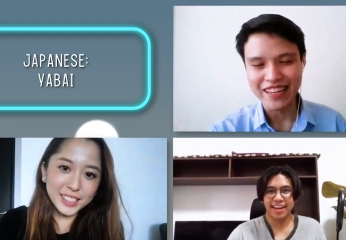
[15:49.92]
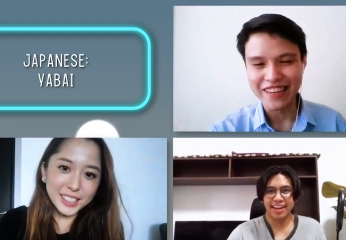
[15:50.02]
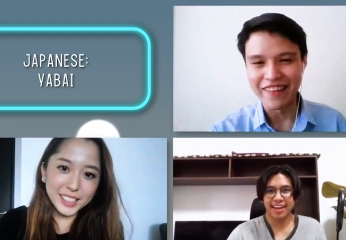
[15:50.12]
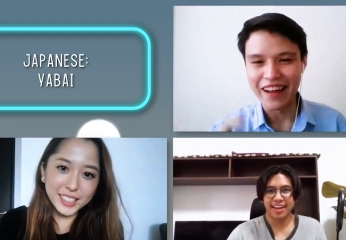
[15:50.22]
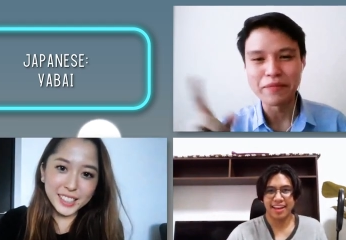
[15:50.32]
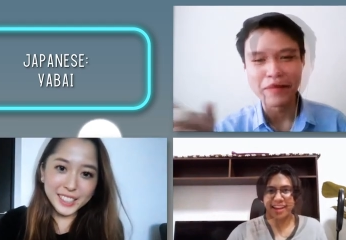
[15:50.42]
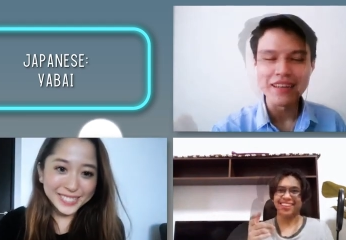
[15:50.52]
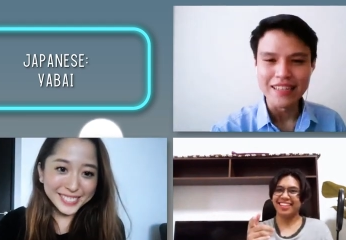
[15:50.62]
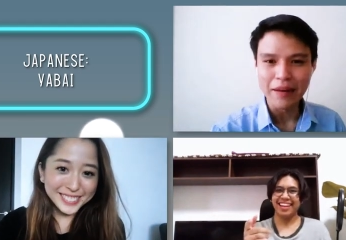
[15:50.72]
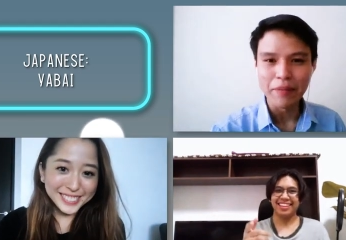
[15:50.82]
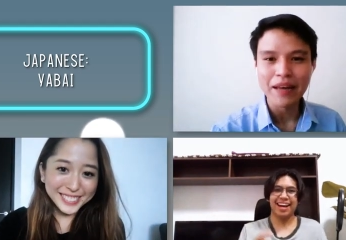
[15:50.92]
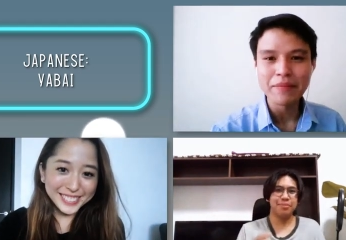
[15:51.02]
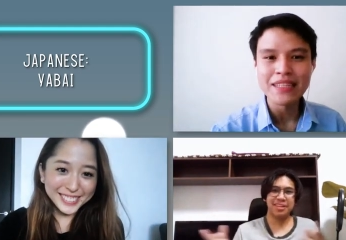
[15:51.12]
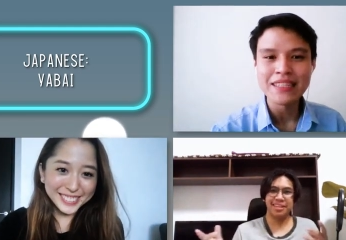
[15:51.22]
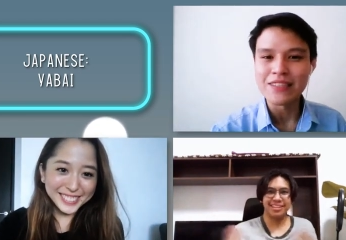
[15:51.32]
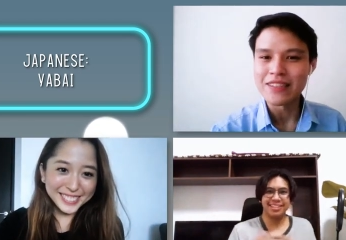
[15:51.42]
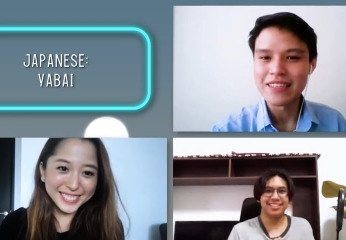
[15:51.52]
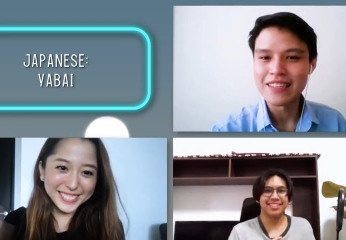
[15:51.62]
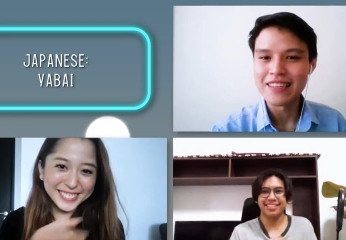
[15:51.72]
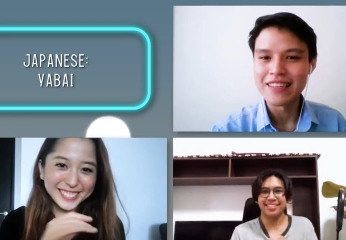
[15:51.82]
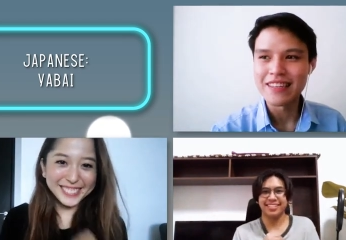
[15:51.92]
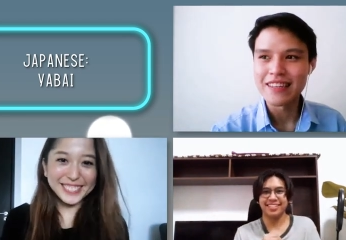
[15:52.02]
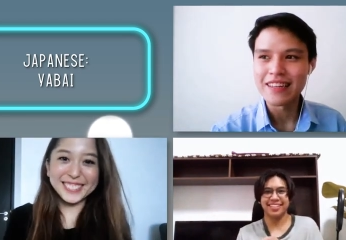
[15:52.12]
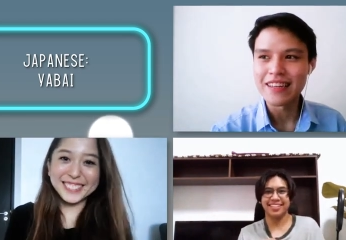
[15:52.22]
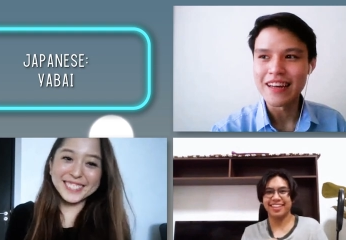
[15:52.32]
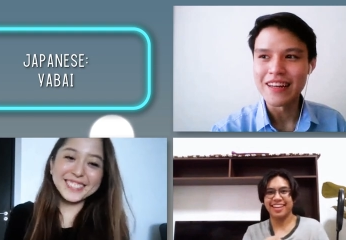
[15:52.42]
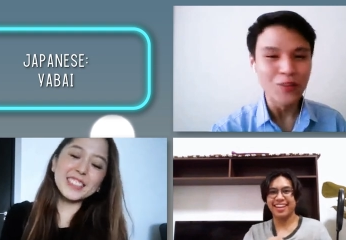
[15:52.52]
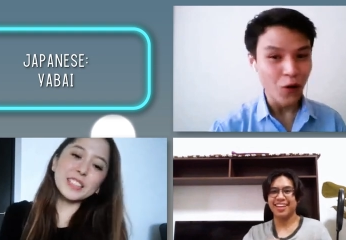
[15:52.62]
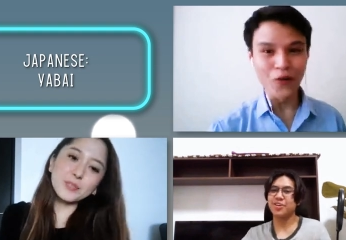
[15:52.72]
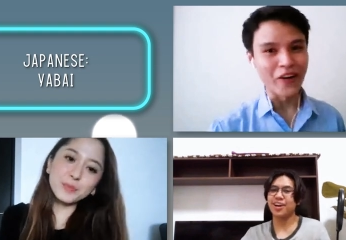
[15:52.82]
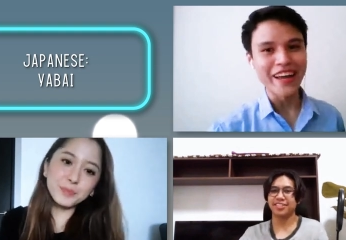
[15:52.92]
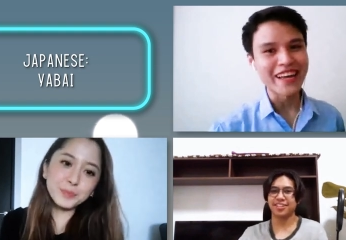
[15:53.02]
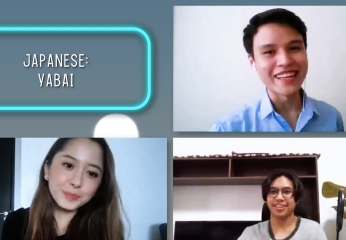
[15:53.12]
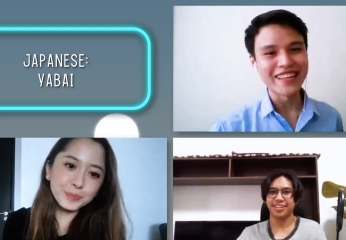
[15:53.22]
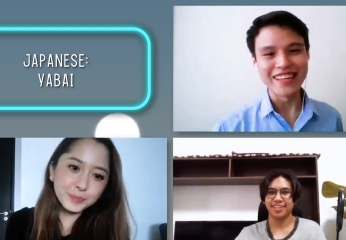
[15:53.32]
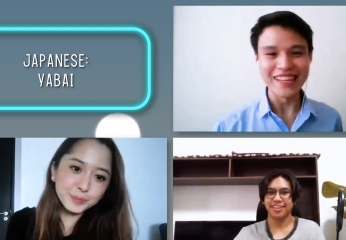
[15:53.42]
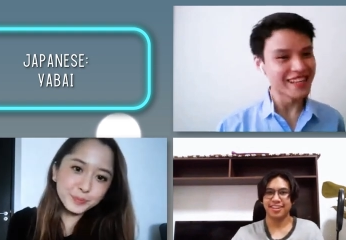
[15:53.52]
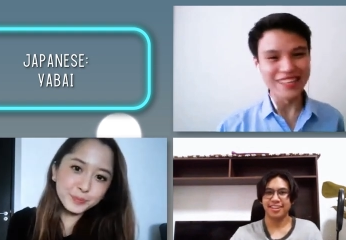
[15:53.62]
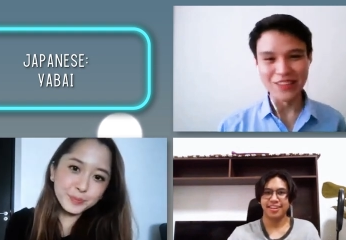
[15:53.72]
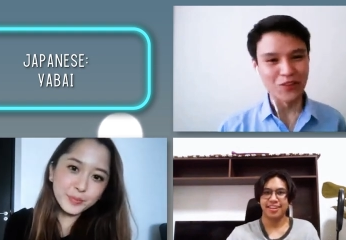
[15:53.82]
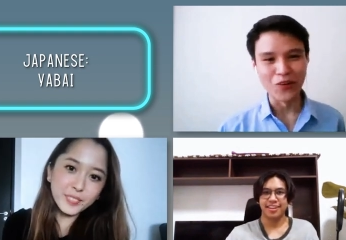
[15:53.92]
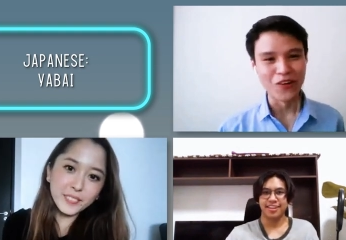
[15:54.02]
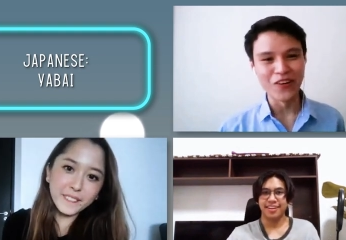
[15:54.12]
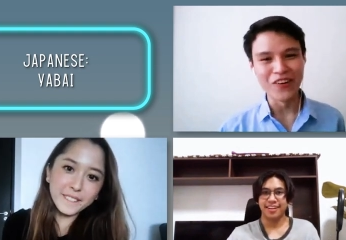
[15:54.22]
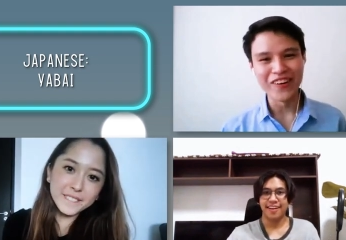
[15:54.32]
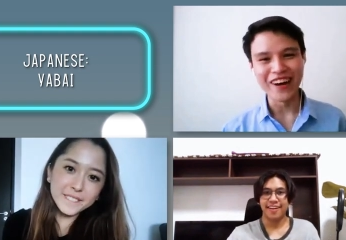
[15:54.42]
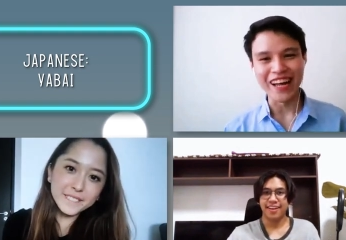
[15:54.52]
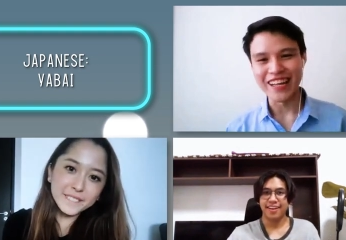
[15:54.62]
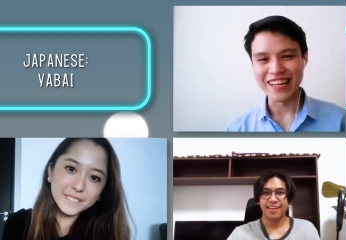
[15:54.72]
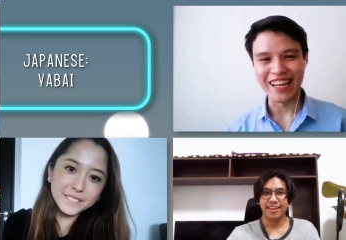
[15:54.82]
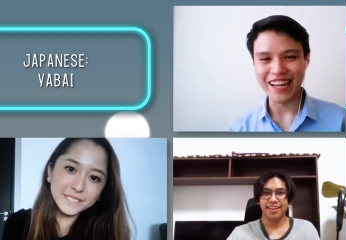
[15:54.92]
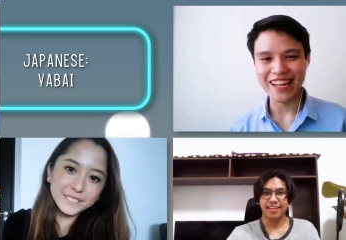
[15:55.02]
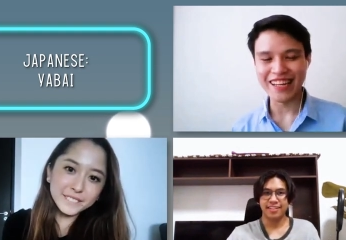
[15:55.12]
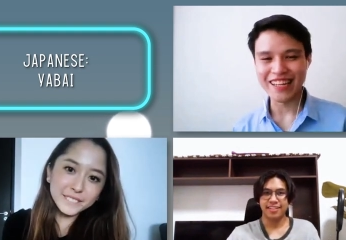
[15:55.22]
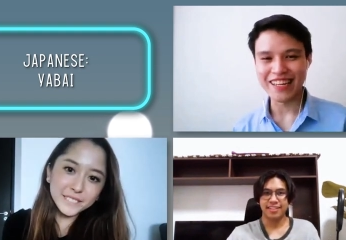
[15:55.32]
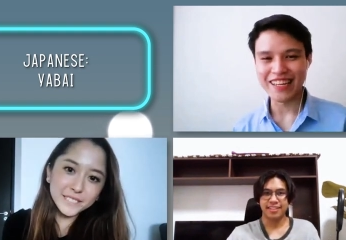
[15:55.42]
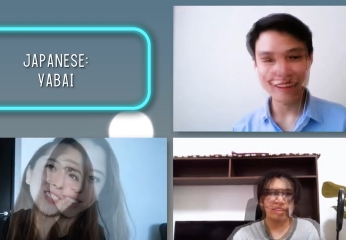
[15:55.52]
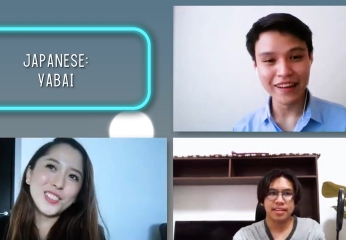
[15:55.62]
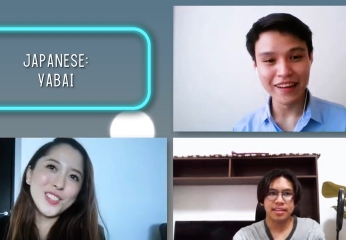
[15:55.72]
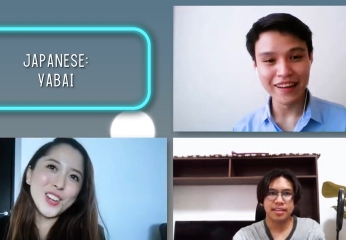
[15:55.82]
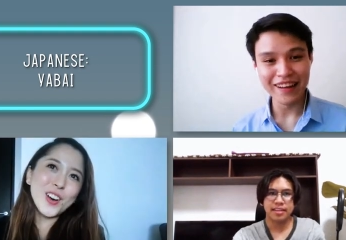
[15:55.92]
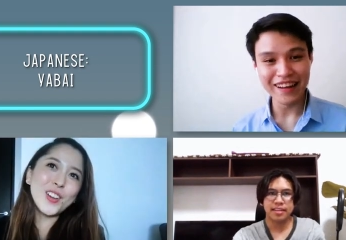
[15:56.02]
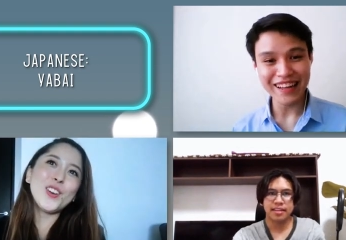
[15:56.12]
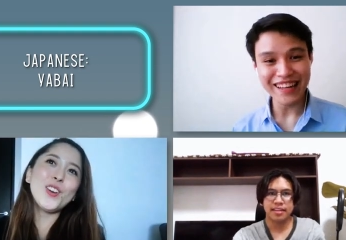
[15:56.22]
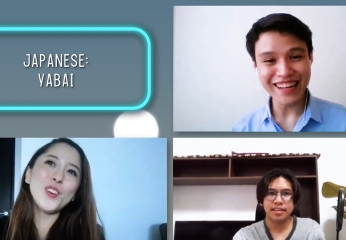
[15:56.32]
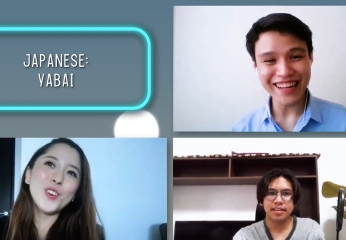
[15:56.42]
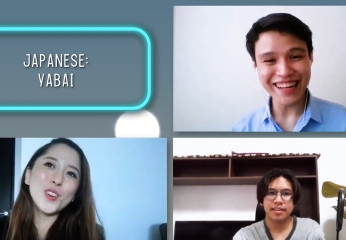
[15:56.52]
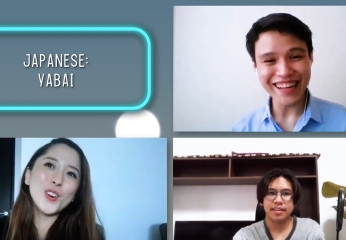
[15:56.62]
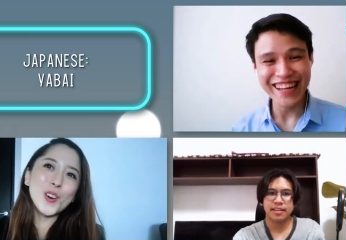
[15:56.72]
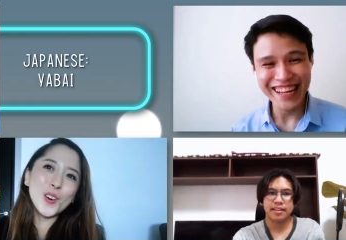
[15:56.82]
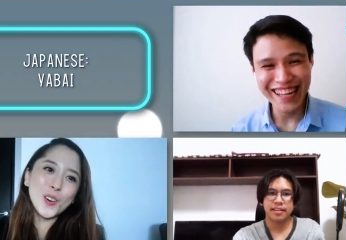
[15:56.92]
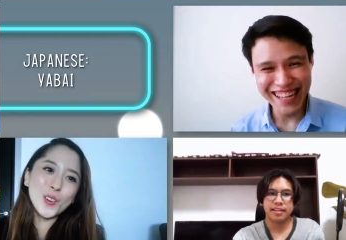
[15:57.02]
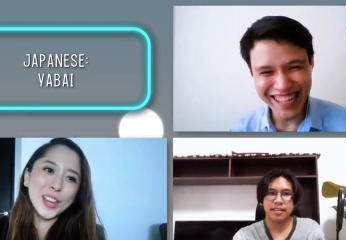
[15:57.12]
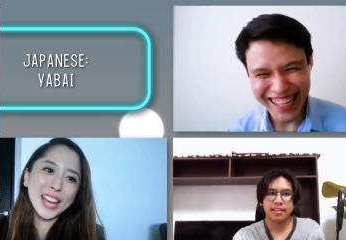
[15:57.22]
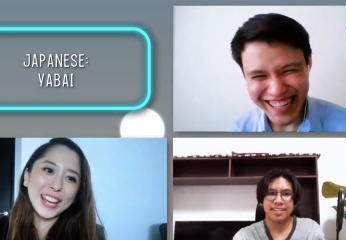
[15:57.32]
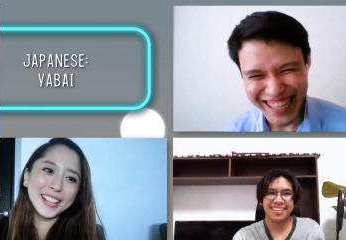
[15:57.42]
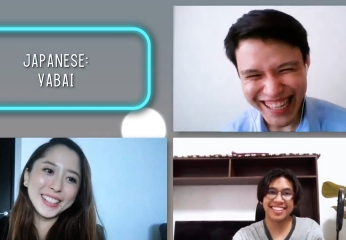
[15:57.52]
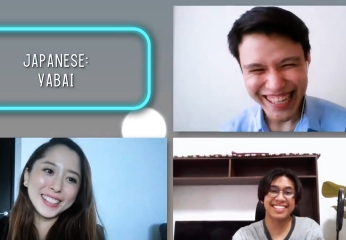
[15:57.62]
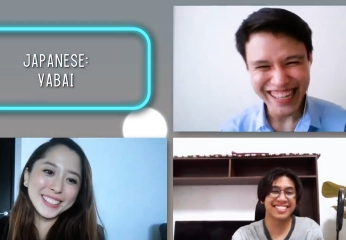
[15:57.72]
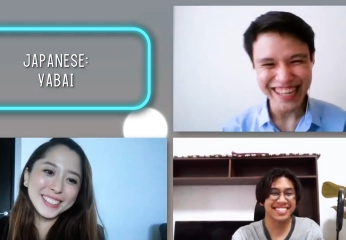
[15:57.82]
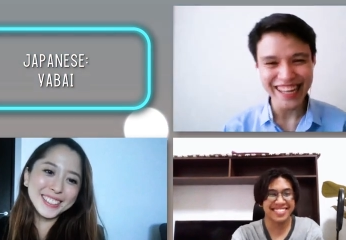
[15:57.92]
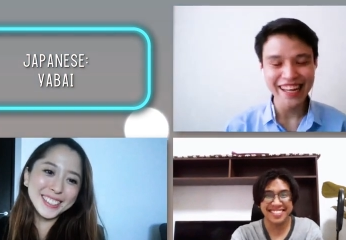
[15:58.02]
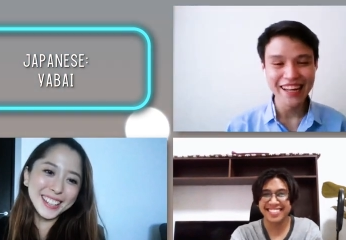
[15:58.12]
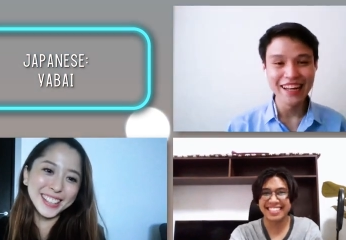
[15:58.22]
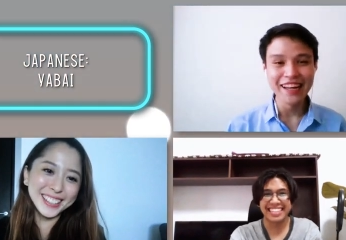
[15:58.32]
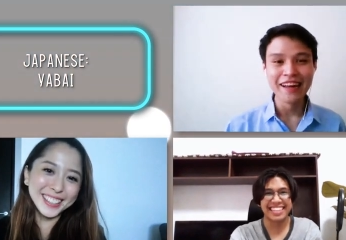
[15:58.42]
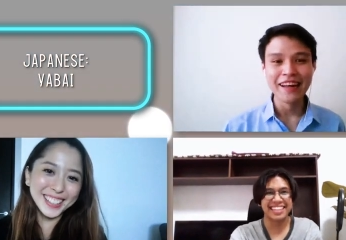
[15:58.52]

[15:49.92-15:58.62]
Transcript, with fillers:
Speaker 1: get it right. Maybe. Yabai means. No, you guys right? are. No, I like.
Speaker 2: Not no, like no.